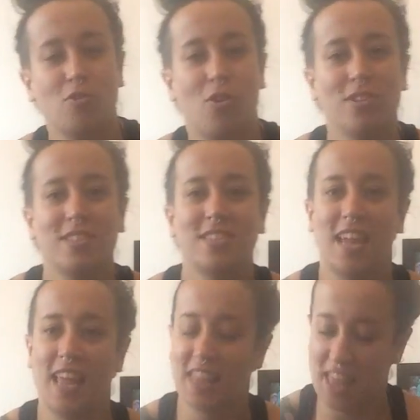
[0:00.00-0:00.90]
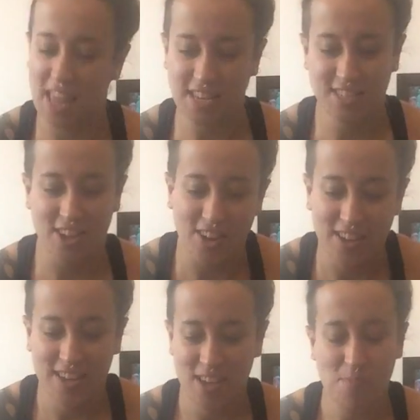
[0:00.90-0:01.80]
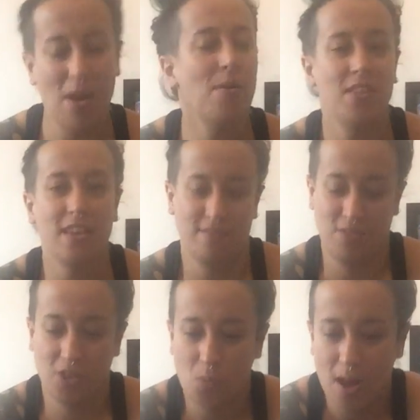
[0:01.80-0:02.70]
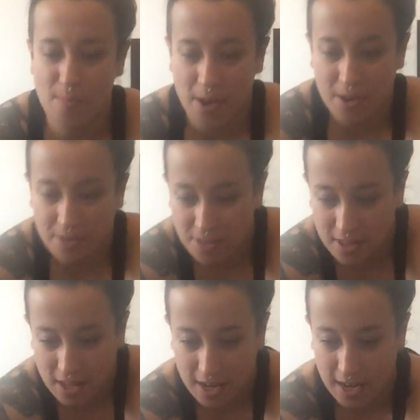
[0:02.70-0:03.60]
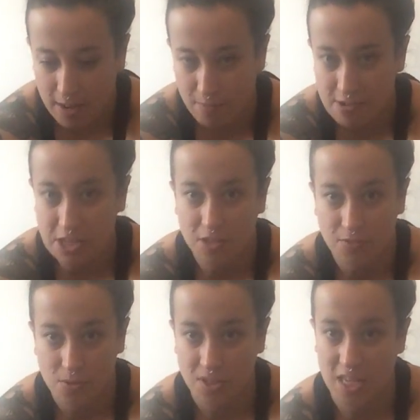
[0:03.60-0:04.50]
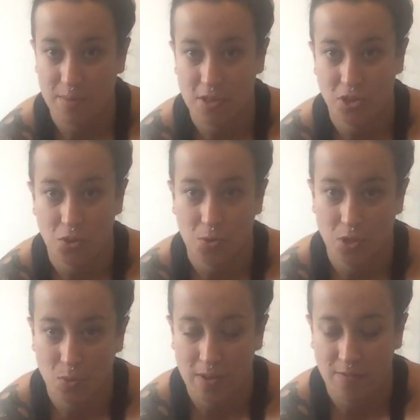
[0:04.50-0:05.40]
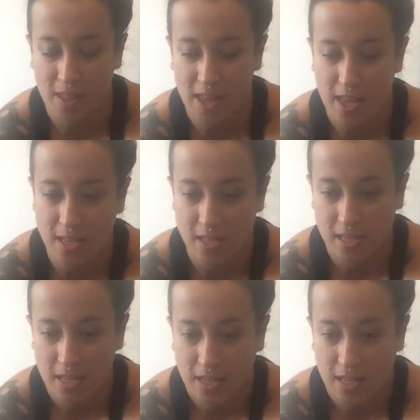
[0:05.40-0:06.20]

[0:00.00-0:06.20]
cross leg thing, so bear with it, you've got to work both, and again reaching forwards, keeping those shoulders away from the ears,